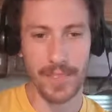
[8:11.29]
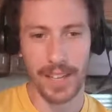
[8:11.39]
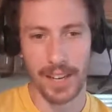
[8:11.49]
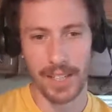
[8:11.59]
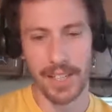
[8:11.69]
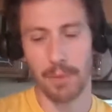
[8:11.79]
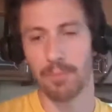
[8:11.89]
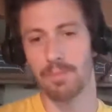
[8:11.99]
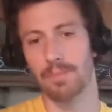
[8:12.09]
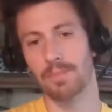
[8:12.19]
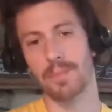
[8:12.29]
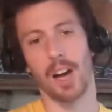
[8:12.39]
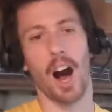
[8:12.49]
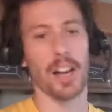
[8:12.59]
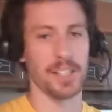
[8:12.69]
Next up,
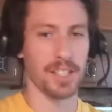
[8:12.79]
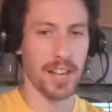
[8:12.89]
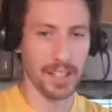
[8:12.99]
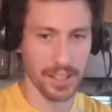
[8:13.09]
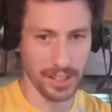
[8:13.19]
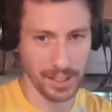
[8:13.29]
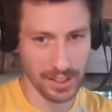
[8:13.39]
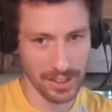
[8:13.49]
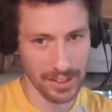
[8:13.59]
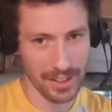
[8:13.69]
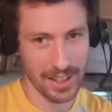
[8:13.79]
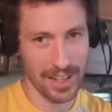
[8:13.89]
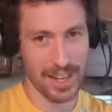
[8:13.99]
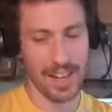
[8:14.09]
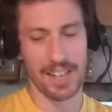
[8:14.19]
Austin, Texas.
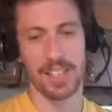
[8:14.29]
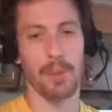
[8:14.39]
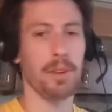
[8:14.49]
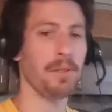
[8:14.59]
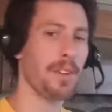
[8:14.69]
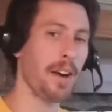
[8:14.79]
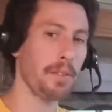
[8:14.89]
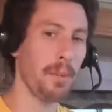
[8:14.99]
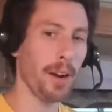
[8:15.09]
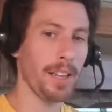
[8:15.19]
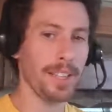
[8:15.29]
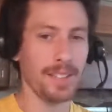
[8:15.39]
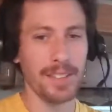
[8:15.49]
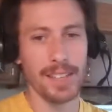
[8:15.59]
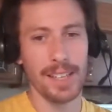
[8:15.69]
Something for everybody.
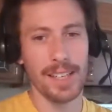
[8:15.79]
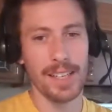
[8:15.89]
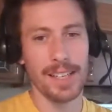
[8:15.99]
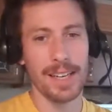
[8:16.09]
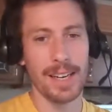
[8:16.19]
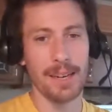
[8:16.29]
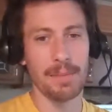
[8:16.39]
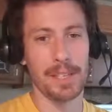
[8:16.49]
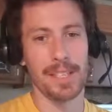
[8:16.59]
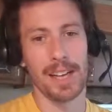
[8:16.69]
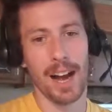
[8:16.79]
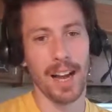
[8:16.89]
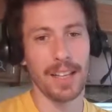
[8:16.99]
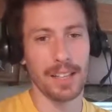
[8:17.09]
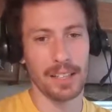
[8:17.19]
It's
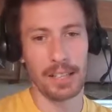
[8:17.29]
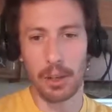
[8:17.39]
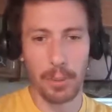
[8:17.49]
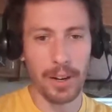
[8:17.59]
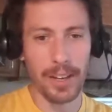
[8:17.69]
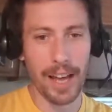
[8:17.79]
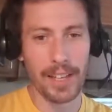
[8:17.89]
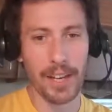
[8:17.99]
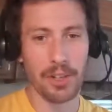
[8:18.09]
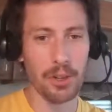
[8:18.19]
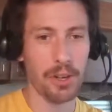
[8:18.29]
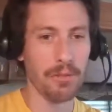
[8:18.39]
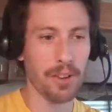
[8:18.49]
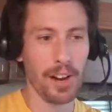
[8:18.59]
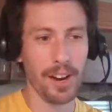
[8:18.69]
got a little bit of that country
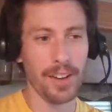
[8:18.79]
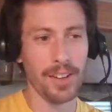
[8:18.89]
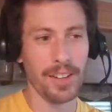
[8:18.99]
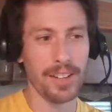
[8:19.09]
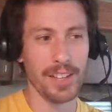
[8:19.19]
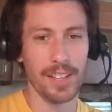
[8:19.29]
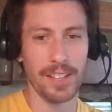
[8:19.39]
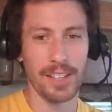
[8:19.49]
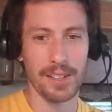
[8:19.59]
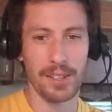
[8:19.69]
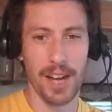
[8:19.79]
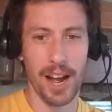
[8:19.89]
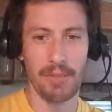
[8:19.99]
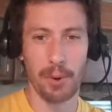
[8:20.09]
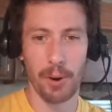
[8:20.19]
flair that they used to
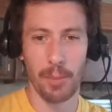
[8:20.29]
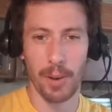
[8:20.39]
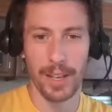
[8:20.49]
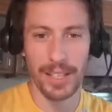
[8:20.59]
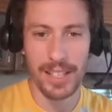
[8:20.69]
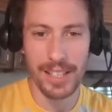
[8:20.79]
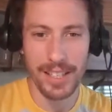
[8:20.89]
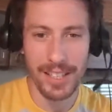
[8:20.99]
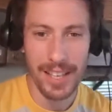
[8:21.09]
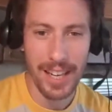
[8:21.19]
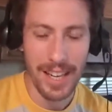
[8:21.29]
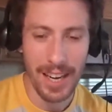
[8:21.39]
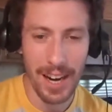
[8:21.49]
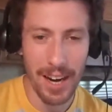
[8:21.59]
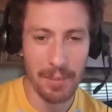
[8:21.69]
have more, but
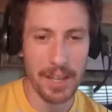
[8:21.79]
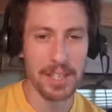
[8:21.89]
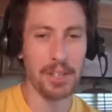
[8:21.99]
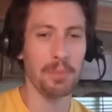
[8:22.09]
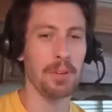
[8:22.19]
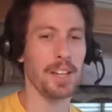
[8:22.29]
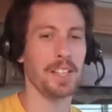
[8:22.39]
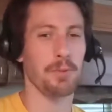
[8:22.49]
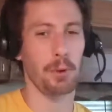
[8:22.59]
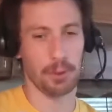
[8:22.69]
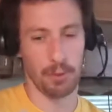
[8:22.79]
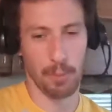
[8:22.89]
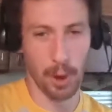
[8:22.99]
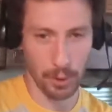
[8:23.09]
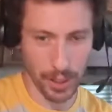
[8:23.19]
it's a good place to work
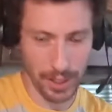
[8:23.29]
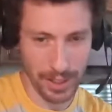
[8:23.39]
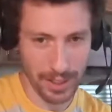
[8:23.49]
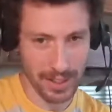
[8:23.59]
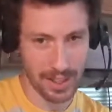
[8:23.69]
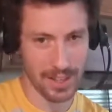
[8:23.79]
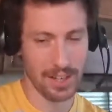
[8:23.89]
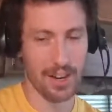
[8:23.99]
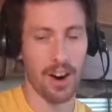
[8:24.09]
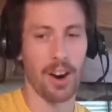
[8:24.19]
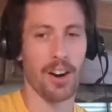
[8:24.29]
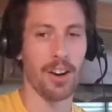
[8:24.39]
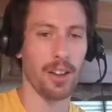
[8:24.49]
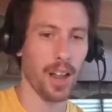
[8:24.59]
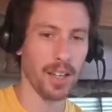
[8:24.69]
remotely because there are
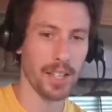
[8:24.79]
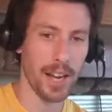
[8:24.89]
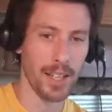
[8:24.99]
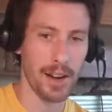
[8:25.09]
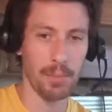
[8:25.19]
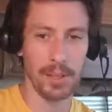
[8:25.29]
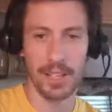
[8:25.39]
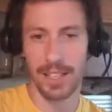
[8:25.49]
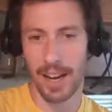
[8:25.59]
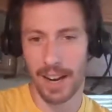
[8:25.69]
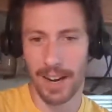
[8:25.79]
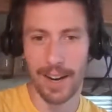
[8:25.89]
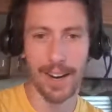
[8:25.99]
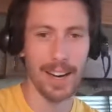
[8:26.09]
a lot of tech companies there